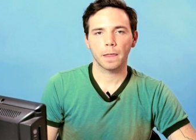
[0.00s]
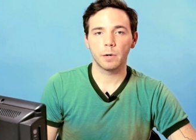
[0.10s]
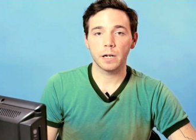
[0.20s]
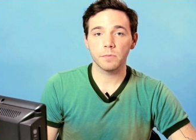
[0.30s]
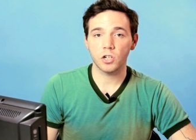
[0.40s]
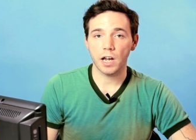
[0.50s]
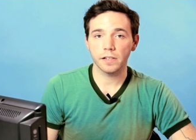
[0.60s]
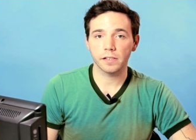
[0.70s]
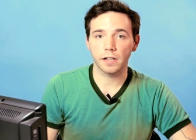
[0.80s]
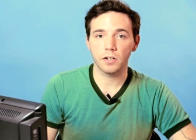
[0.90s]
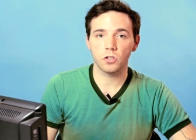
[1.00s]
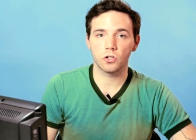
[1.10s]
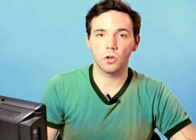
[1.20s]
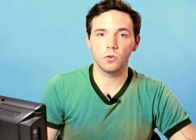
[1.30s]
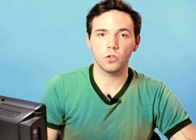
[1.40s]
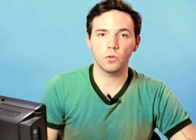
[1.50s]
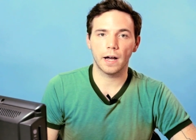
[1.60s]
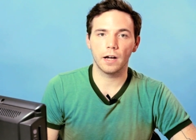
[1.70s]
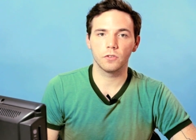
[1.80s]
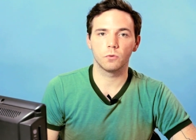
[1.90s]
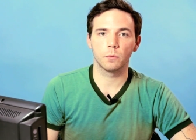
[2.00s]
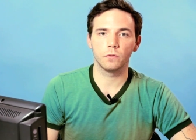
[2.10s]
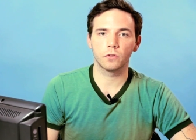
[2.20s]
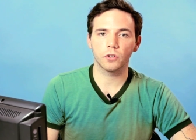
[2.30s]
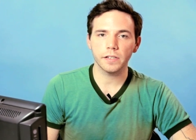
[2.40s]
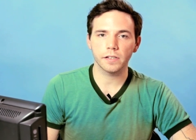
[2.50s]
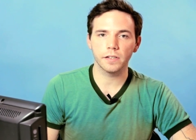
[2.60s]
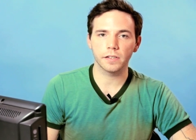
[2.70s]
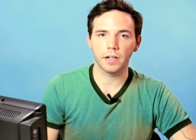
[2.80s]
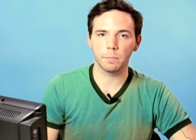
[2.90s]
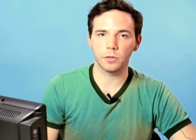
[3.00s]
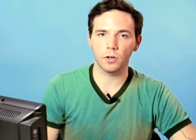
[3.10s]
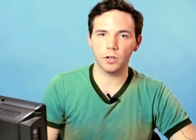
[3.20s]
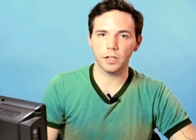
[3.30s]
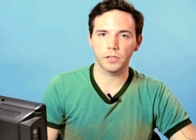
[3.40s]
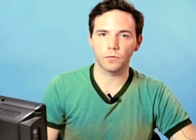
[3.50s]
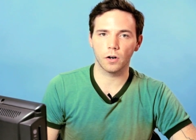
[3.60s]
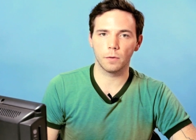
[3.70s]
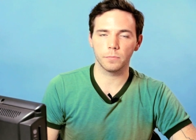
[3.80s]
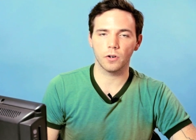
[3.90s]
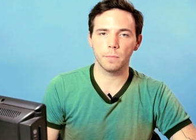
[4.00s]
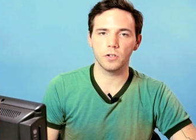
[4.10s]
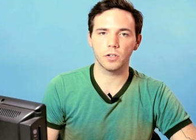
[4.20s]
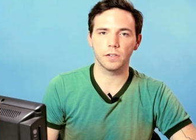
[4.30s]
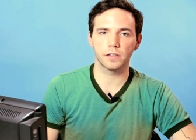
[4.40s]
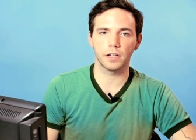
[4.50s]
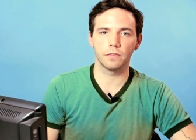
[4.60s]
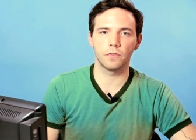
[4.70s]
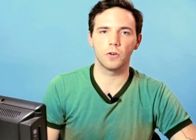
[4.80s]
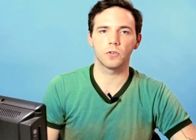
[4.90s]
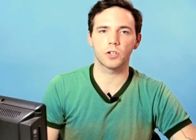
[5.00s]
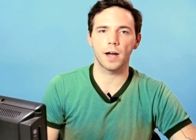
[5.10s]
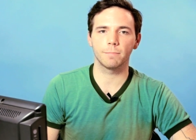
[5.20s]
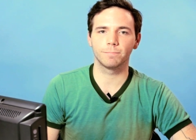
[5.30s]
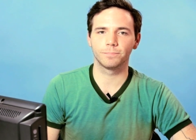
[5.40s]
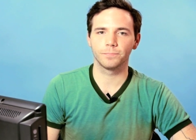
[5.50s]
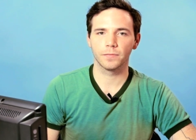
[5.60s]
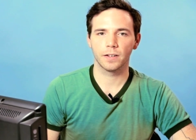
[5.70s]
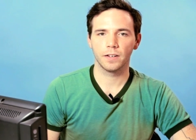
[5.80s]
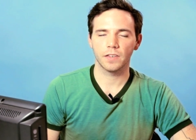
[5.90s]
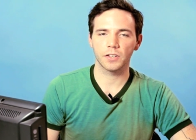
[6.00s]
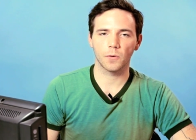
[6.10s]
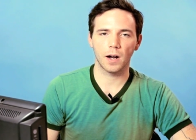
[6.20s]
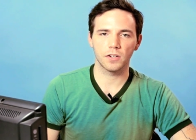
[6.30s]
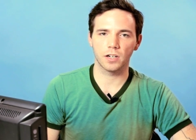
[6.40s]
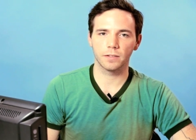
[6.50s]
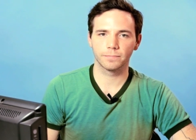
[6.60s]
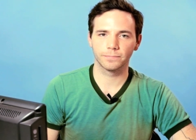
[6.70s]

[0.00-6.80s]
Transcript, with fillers: My name's Chase, and I just showed you how to remove creases and impurities from your images in Photoshop. Thanks for watching.